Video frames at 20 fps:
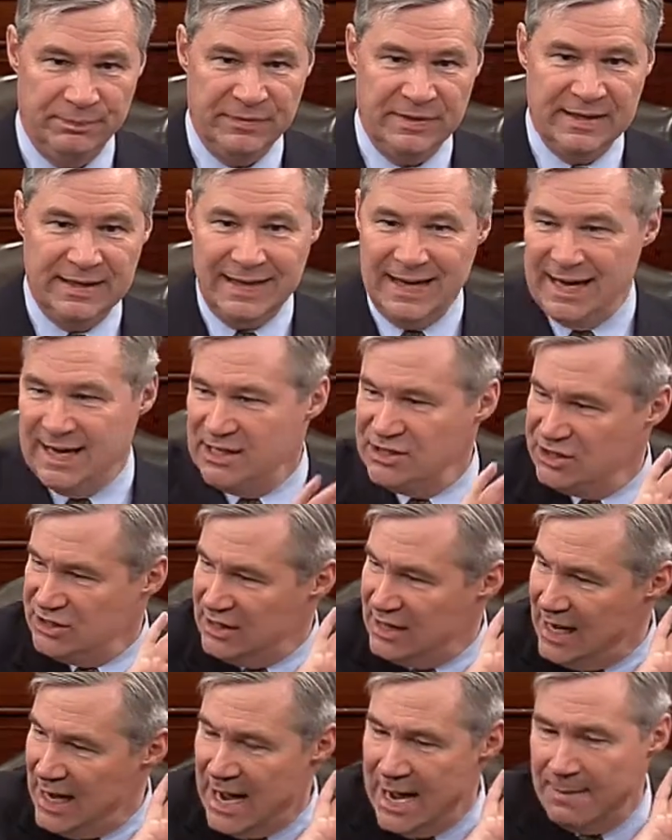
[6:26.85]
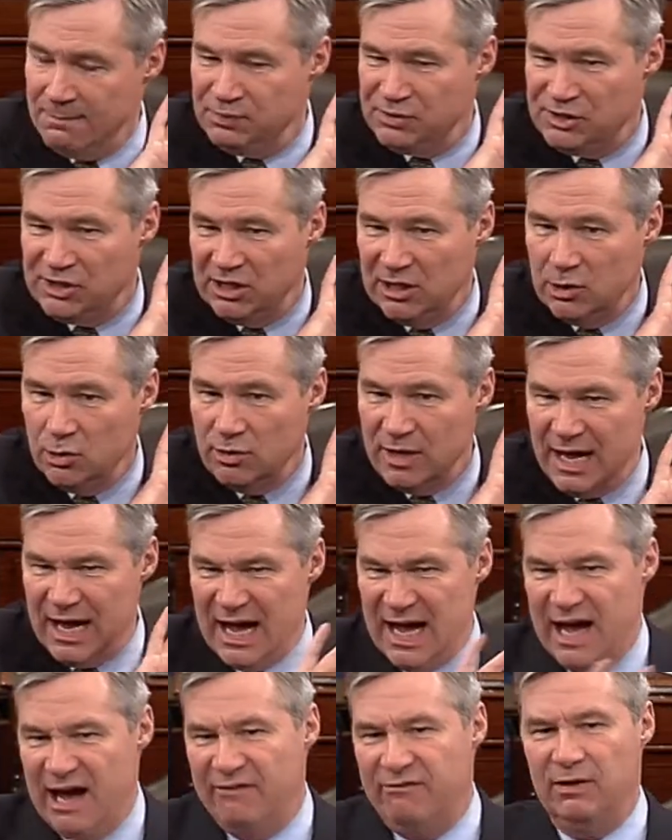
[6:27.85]
cast an absolute
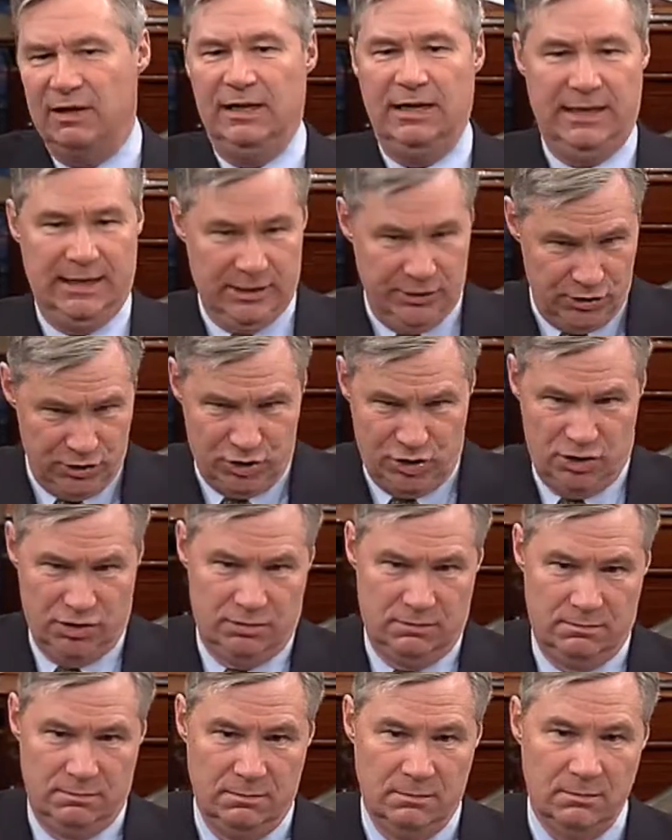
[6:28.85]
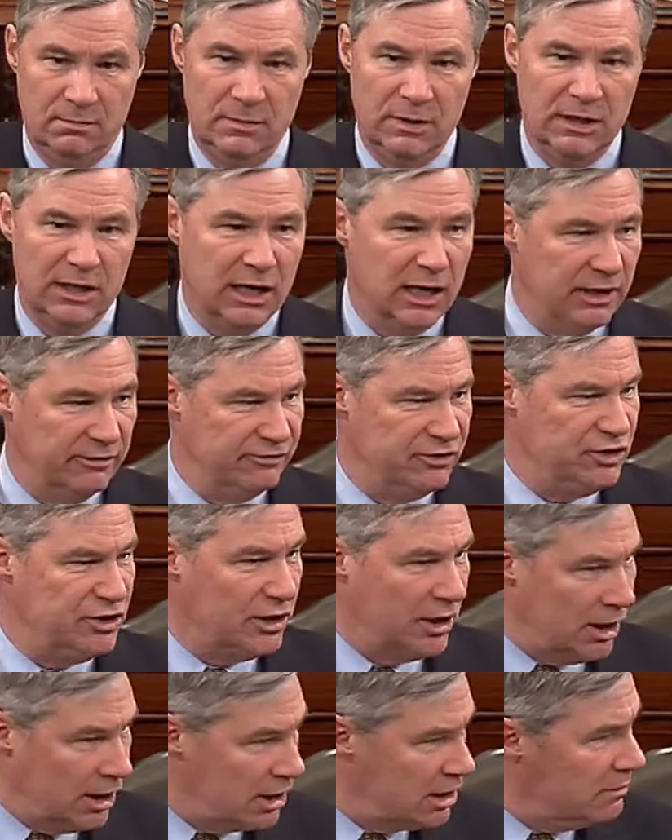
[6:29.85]
avalanche of
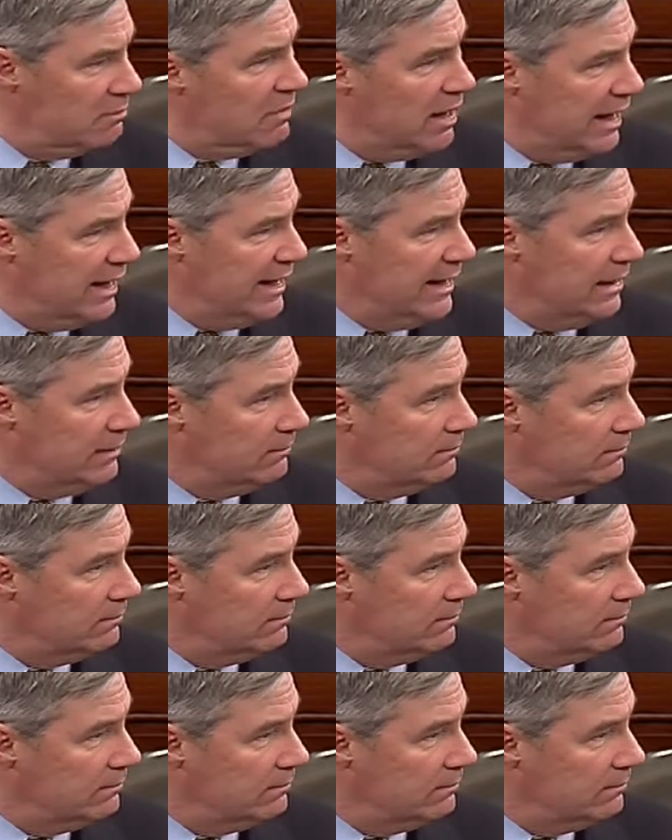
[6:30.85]
dark money,